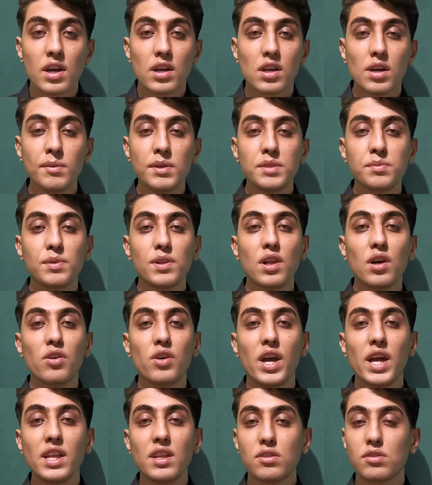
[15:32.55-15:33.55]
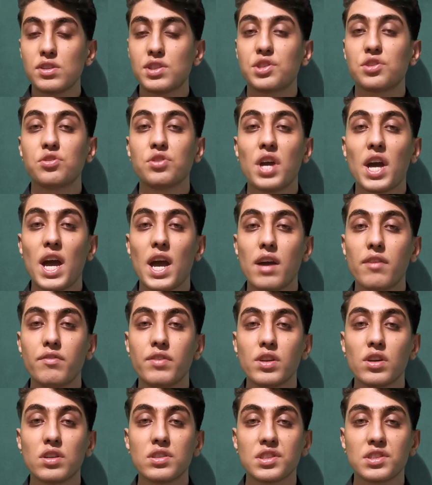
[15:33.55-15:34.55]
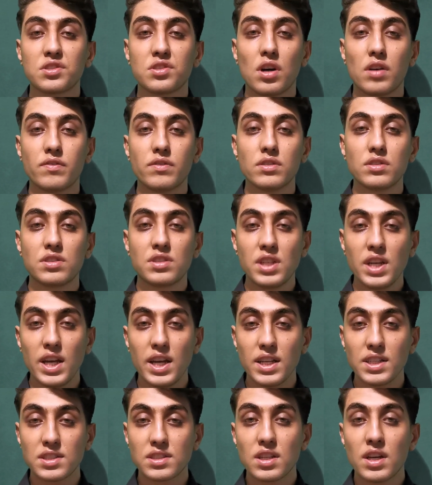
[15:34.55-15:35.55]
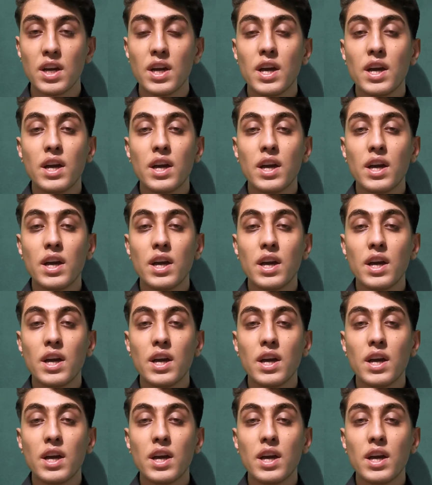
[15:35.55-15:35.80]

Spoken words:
Comment below any question you have regarding TOEFL test.